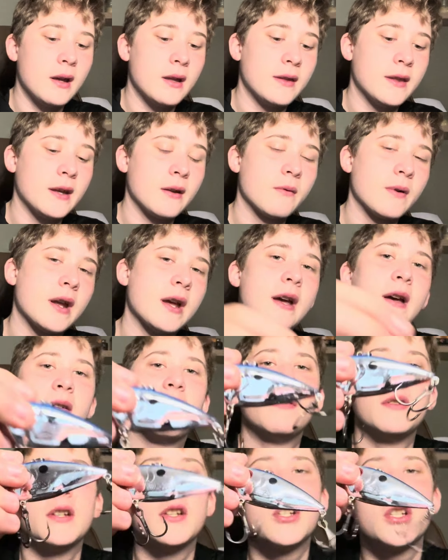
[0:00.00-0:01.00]
Then we
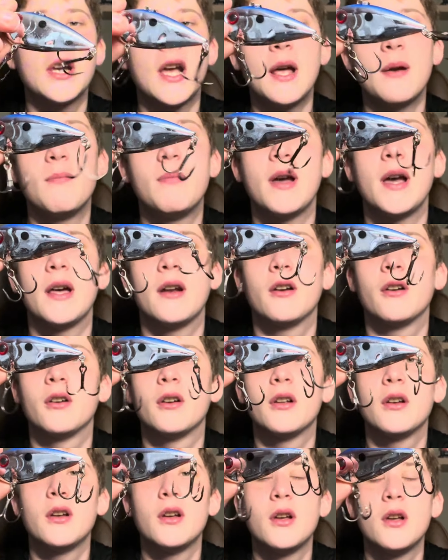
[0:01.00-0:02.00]
have the shad
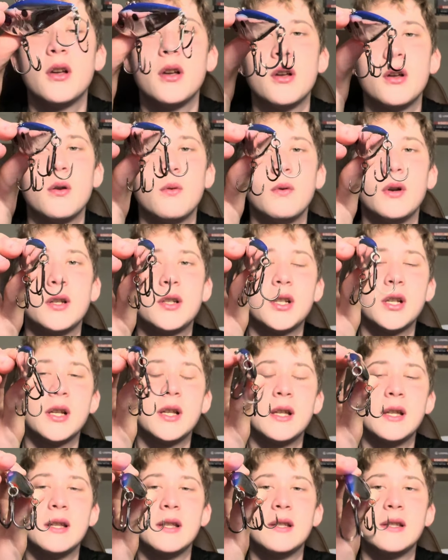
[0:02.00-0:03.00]
pattern, which
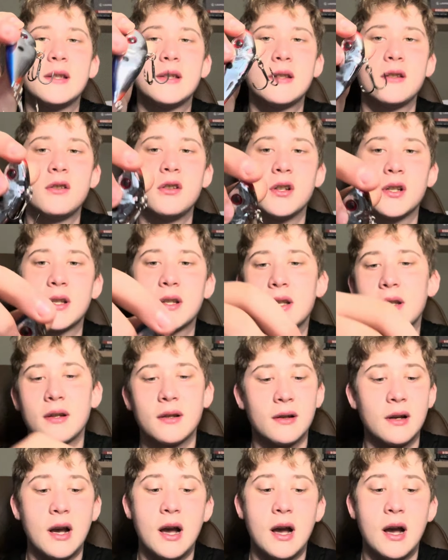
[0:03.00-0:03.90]
is just